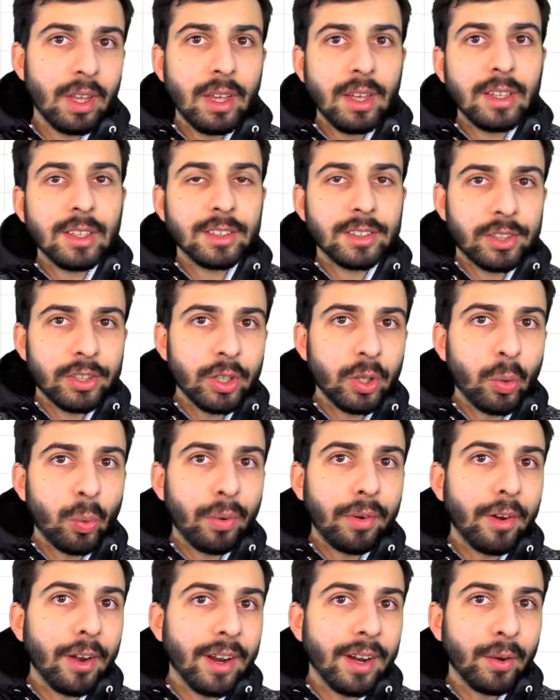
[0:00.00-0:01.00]
So
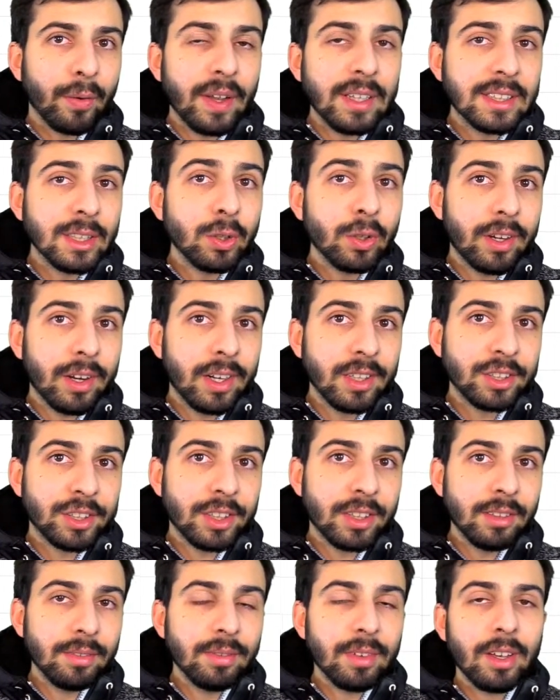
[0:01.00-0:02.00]
we're going to create a new
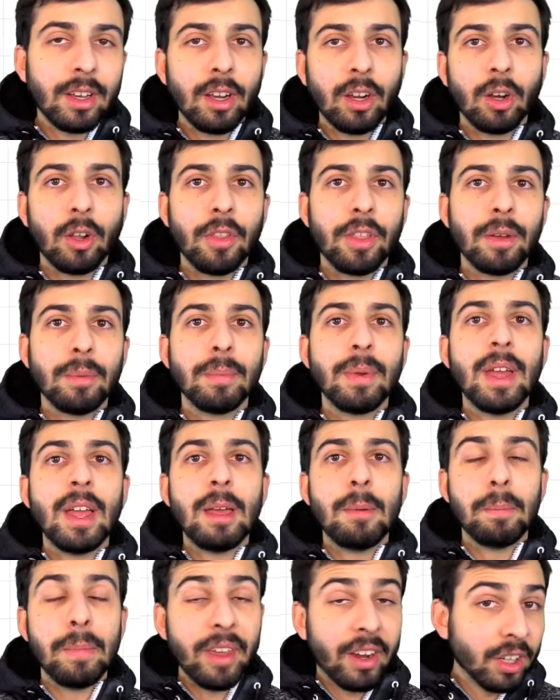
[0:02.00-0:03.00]
character, call them
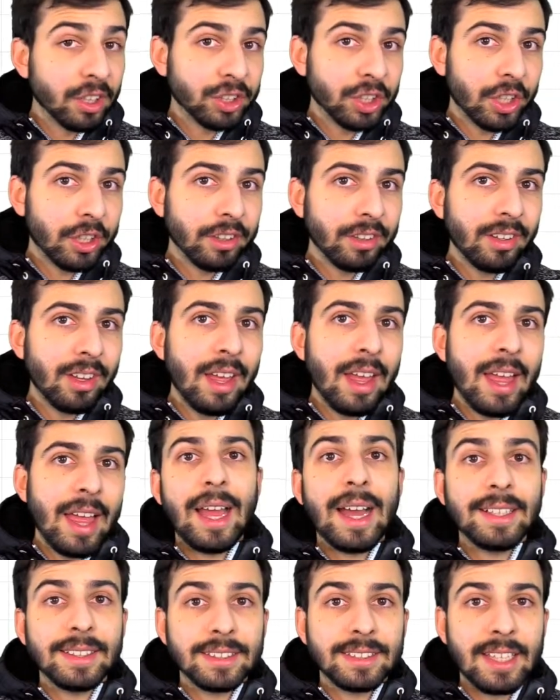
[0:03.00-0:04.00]
Bigger John,
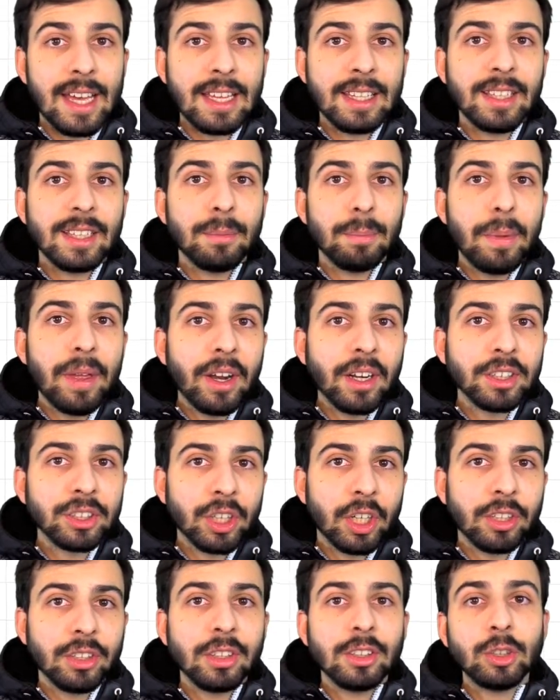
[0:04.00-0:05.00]
and assign Bigger
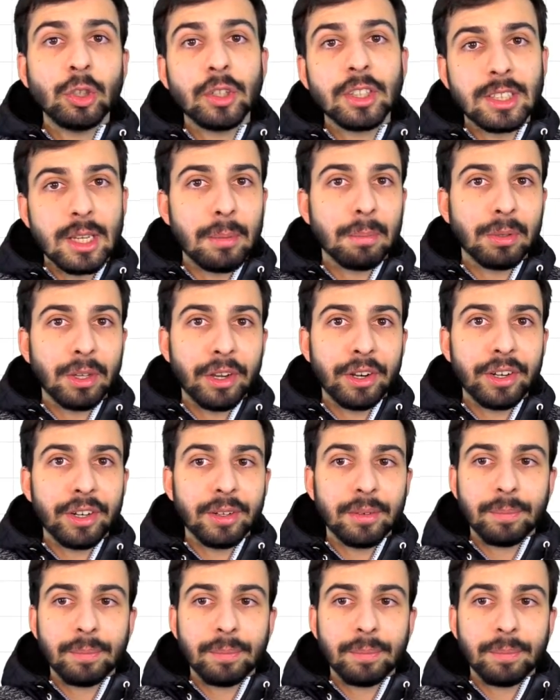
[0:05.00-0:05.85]
John to the same player.